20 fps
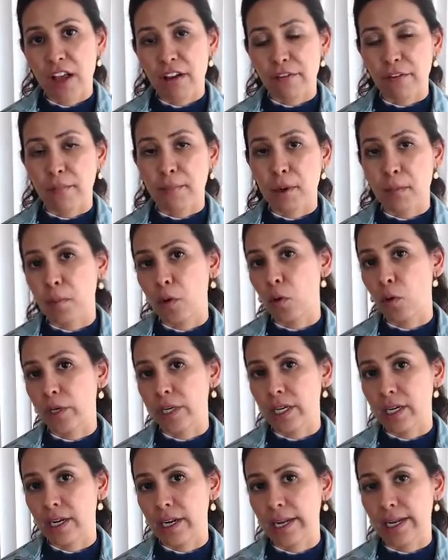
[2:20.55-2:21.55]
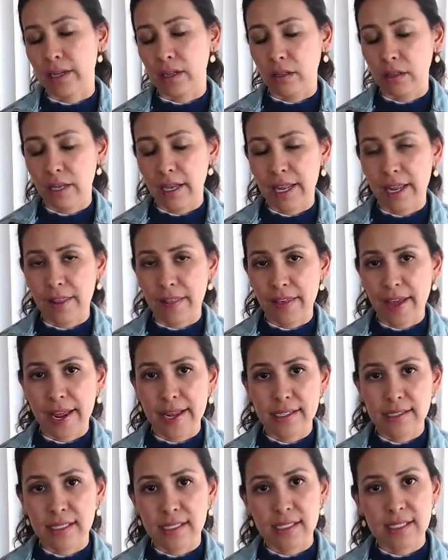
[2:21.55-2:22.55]
from Napoleon Hill, and
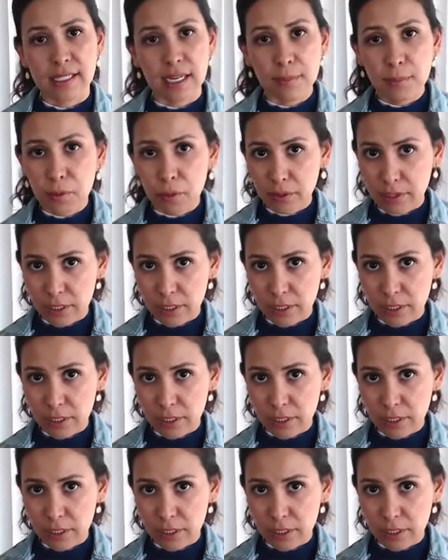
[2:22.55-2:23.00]
that is a staple